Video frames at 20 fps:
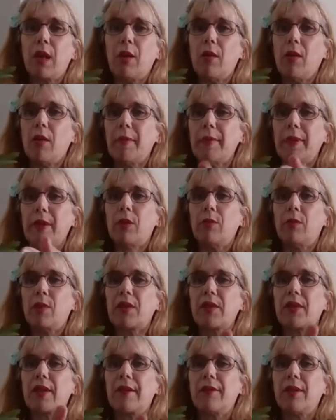army, or
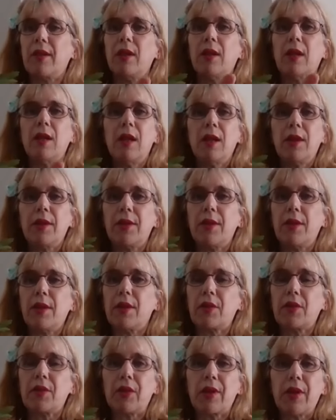whatever
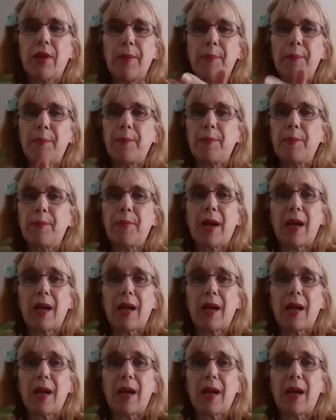that um,